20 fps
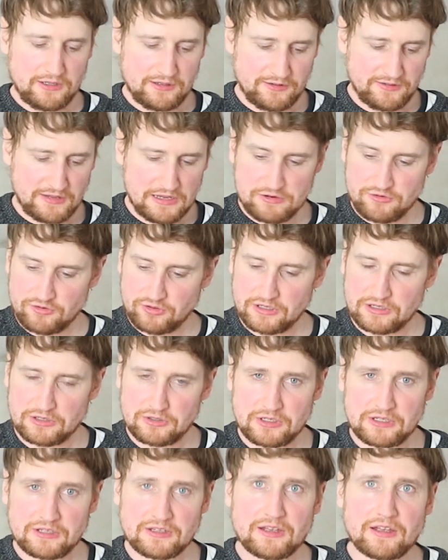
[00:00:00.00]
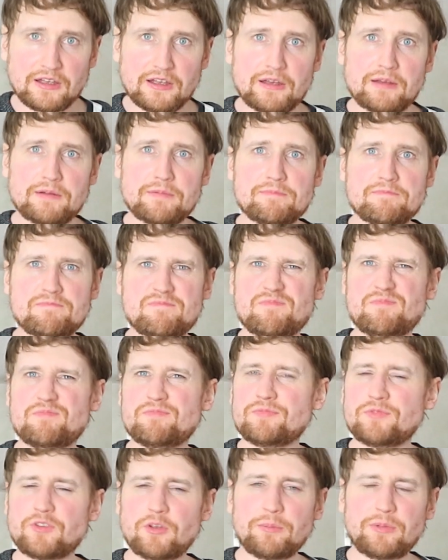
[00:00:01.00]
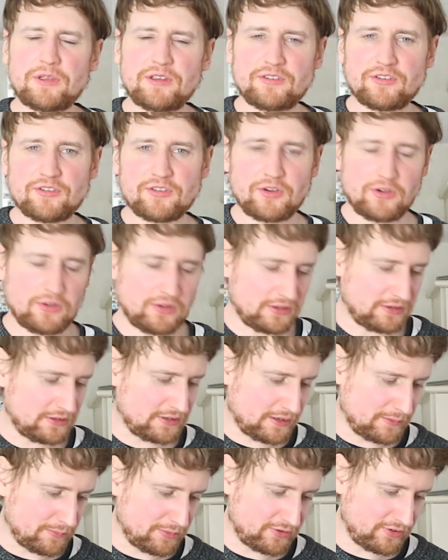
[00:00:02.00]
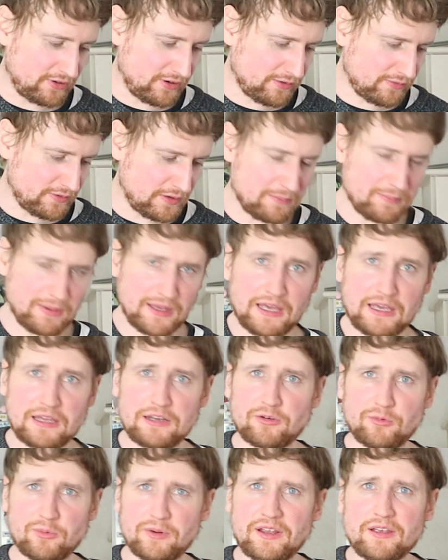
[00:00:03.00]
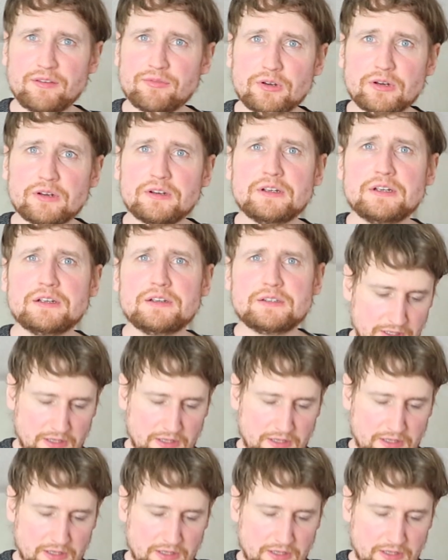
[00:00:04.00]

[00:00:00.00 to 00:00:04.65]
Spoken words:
Essentially you need some places call it like a preserving pan or whatever,